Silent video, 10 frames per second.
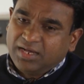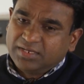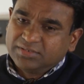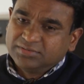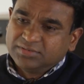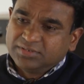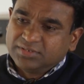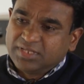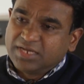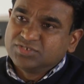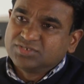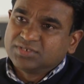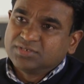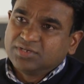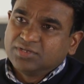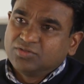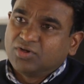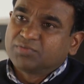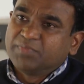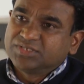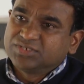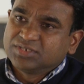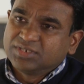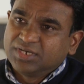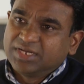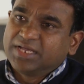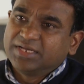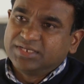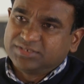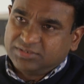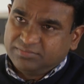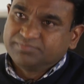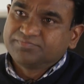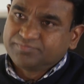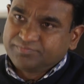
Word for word: uh, there is not much recognition.